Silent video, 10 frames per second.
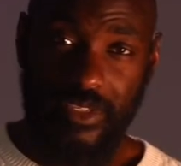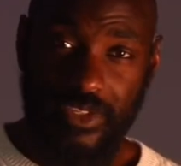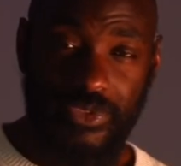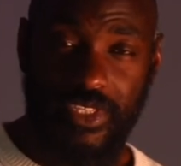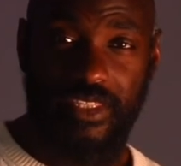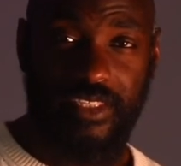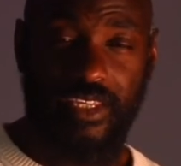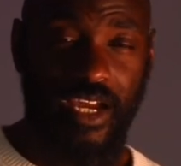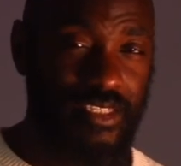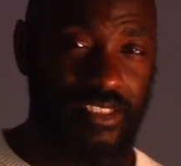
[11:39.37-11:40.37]
using the
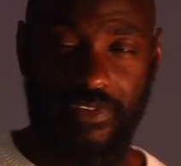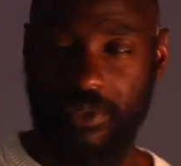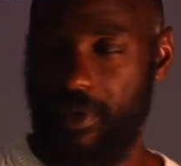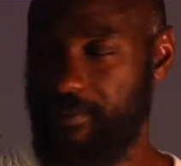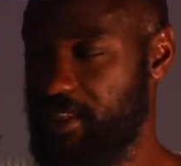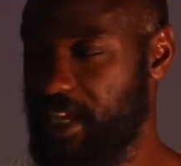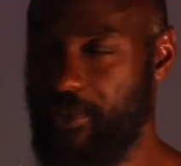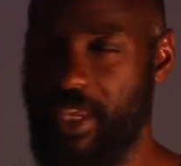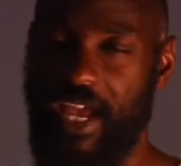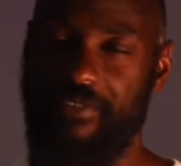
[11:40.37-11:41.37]
tons of equipment that
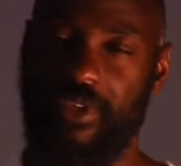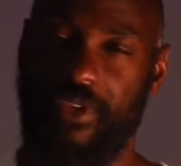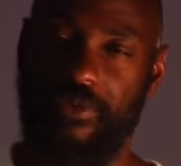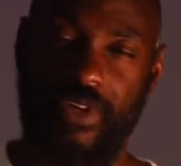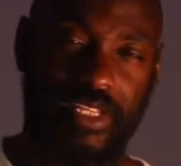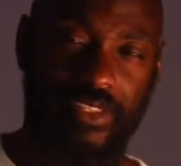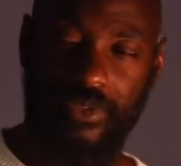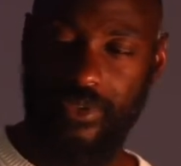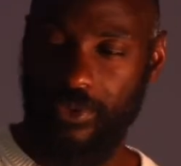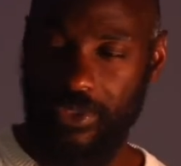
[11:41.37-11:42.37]
we have here already,
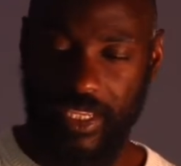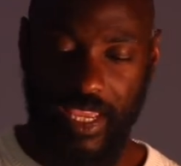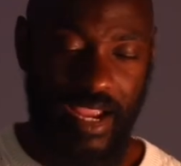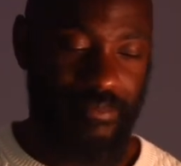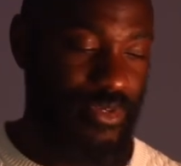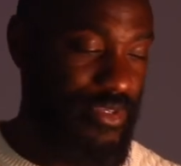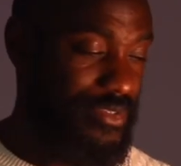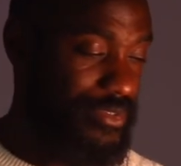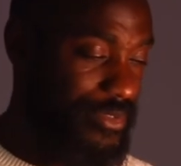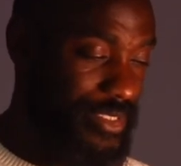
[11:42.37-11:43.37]
all the
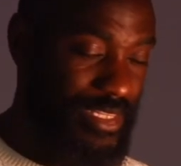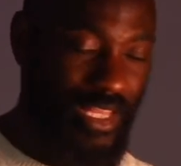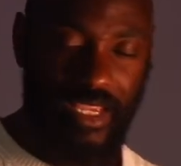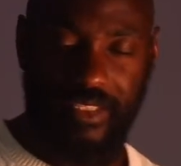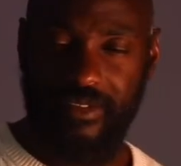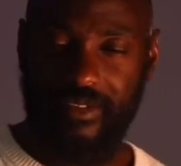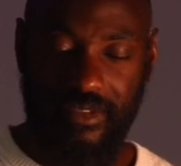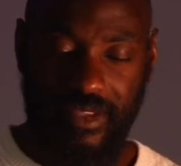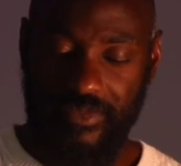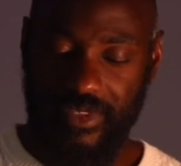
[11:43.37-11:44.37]
cameras, all the lights
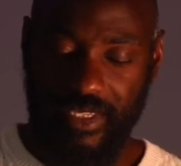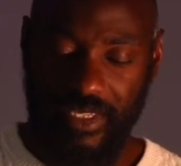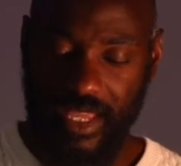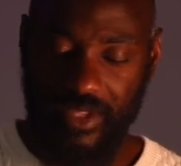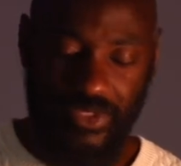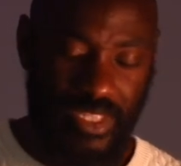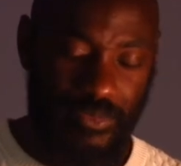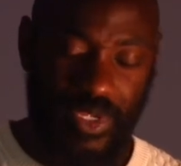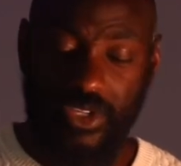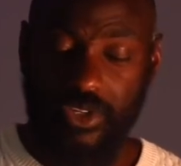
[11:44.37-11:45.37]
and everything else that
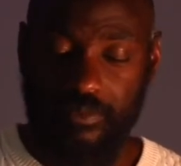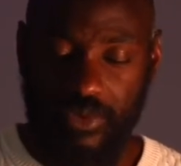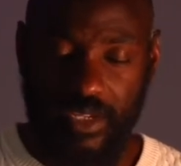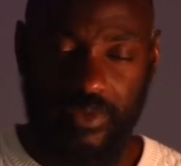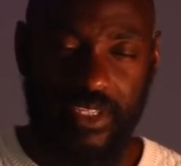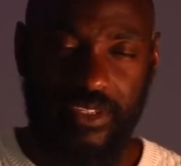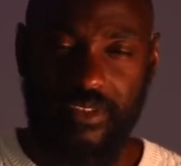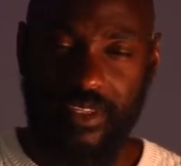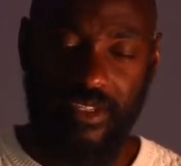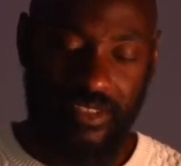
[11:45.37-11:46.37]
we could bring with us,
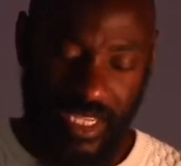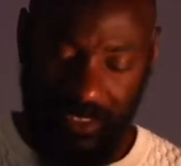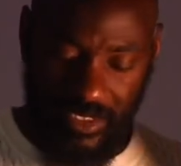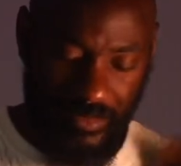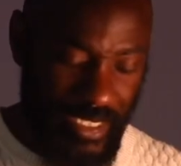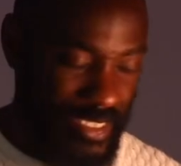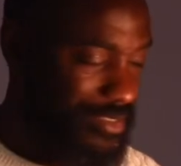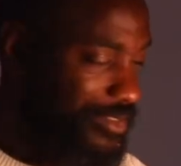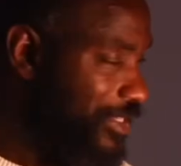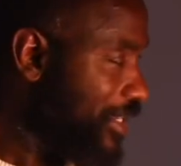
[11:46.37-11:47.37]
the condenser
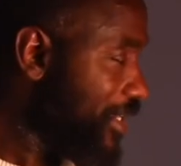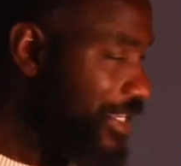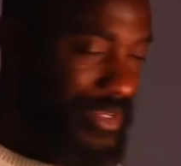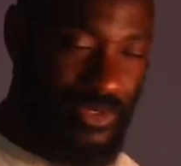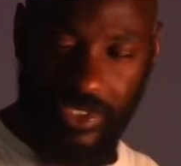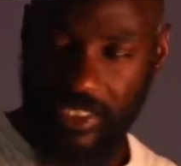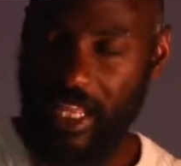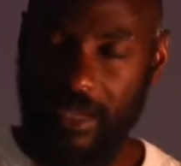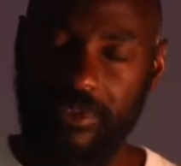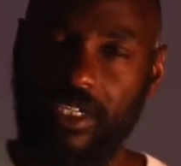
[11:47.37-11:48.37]
mics, all the
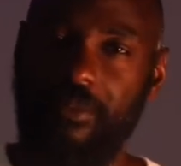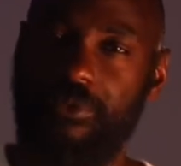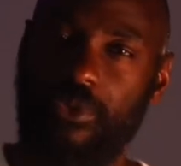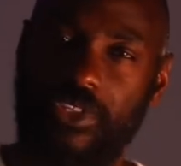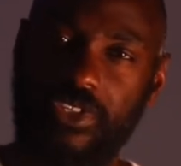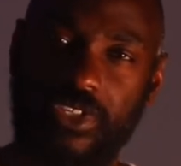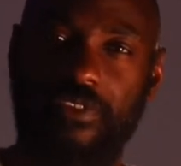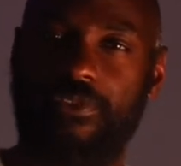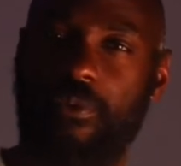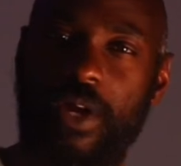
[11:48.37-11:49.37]
laptops, all the
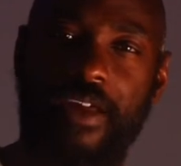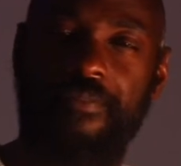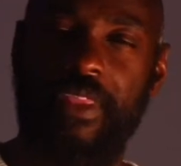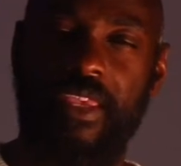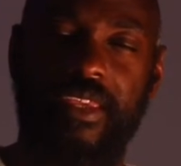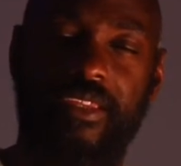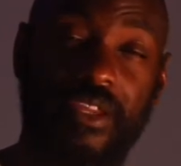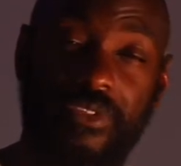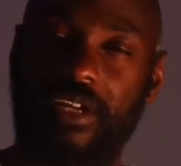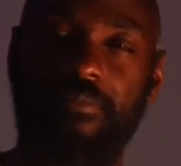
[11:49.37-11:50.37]
software. It
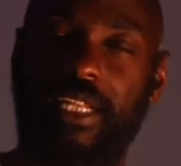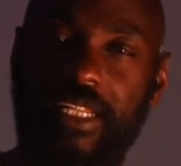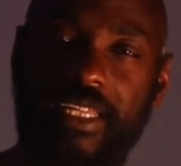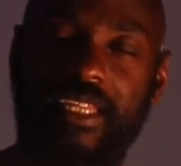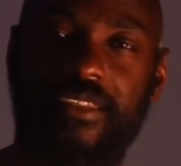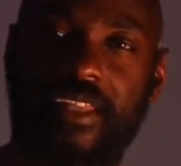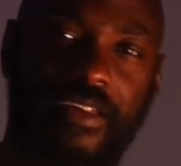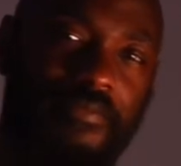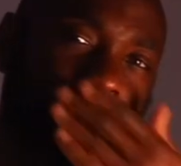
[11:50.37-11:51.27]
goes completely against that.